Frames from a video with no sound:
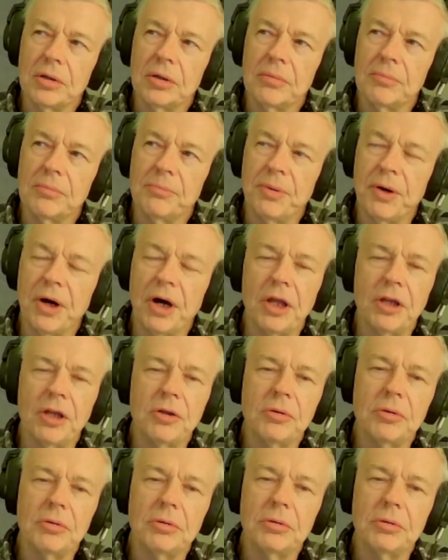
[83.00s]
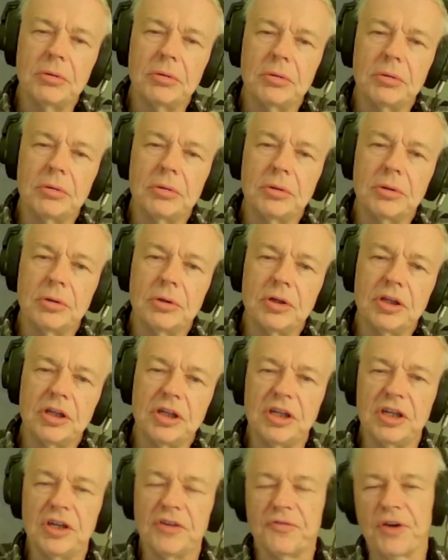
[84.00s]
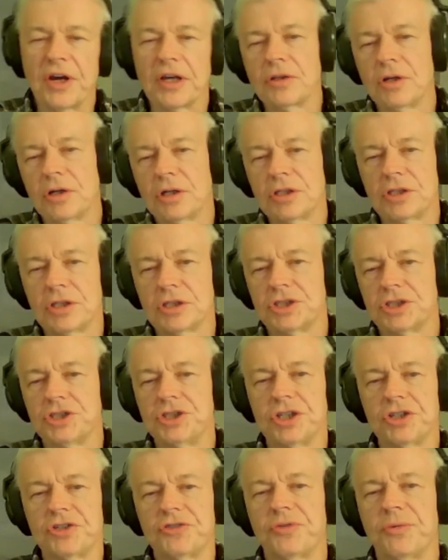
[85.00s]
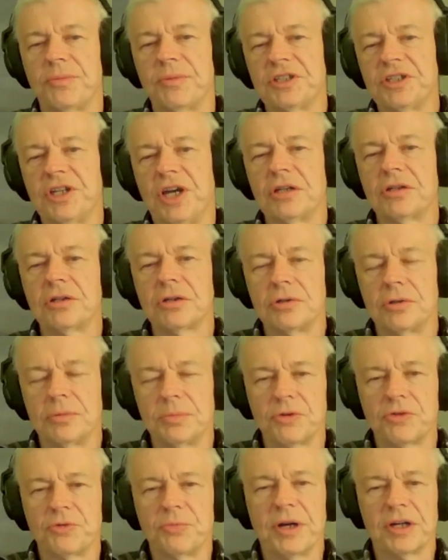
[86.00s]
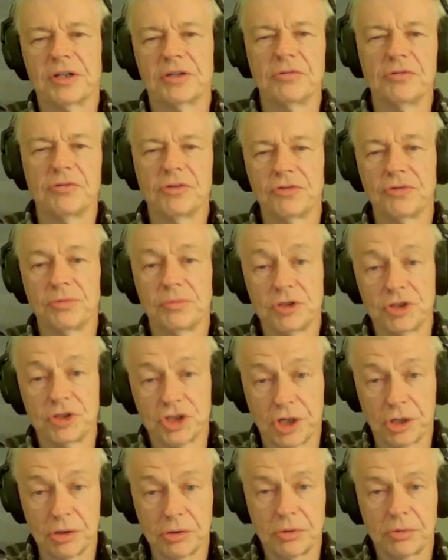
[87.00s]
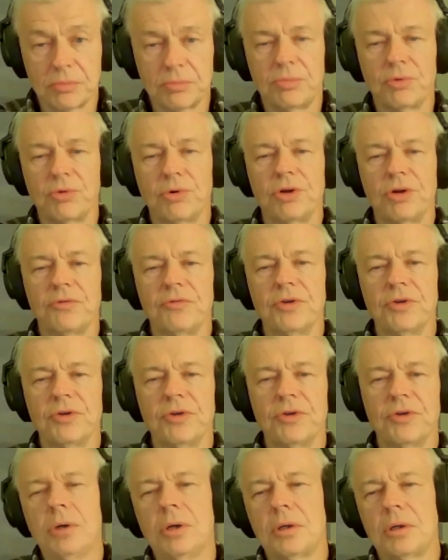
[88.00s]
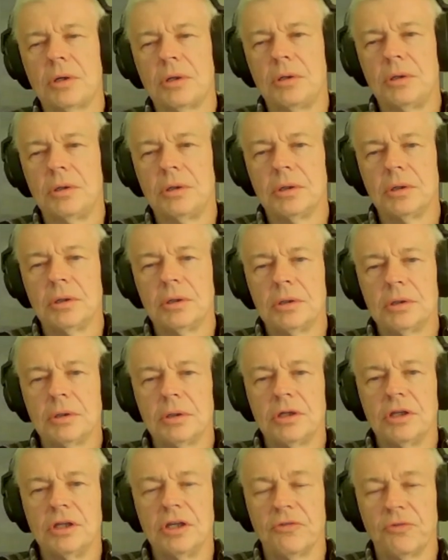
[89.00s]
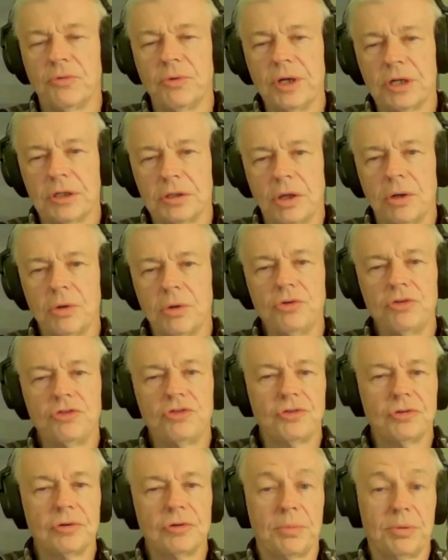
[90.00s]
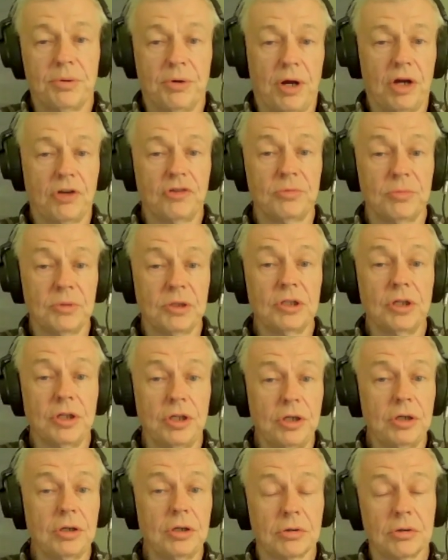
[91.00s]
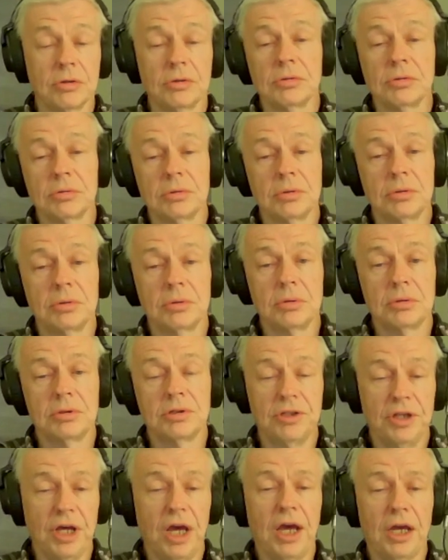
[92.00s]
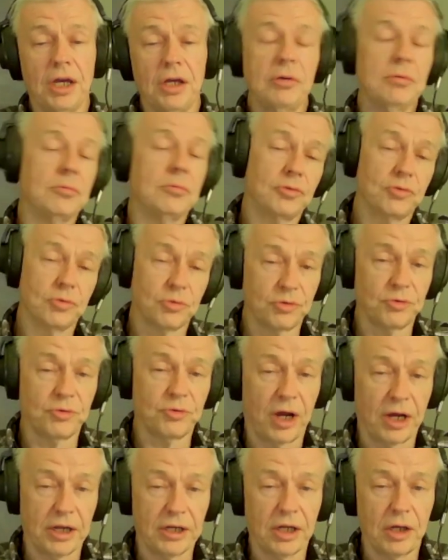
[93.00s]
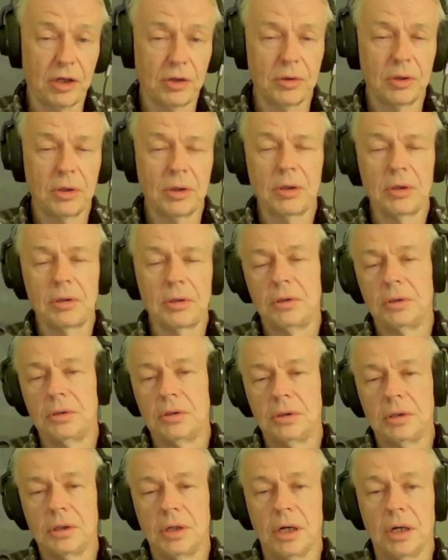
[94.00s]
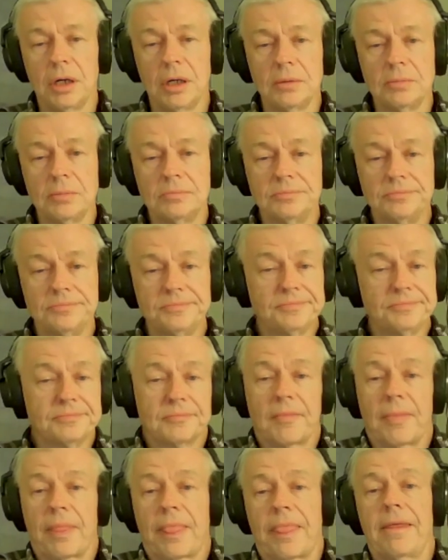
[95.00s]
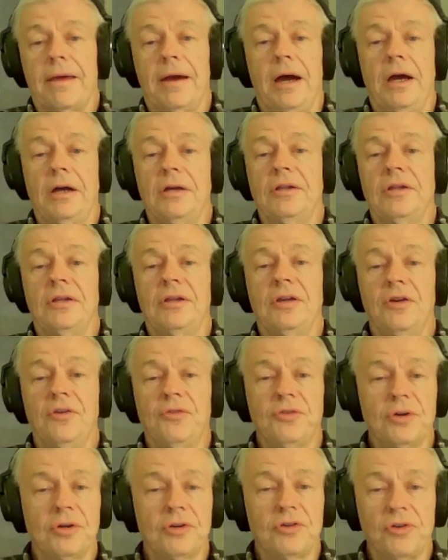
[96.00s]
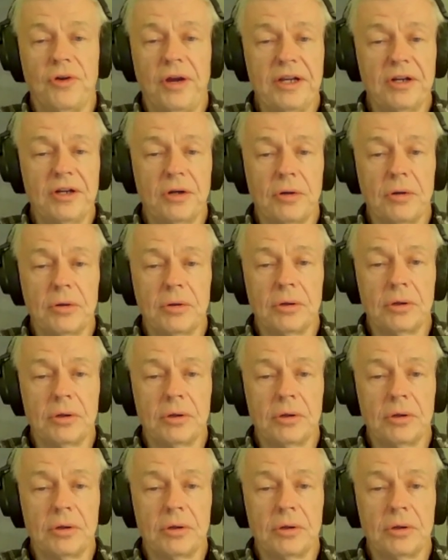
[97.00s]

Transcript: but if I look at this just from a technical perspective, just from a chart point of view, if we close approximately here today, which was Friday, um, if you're a trader,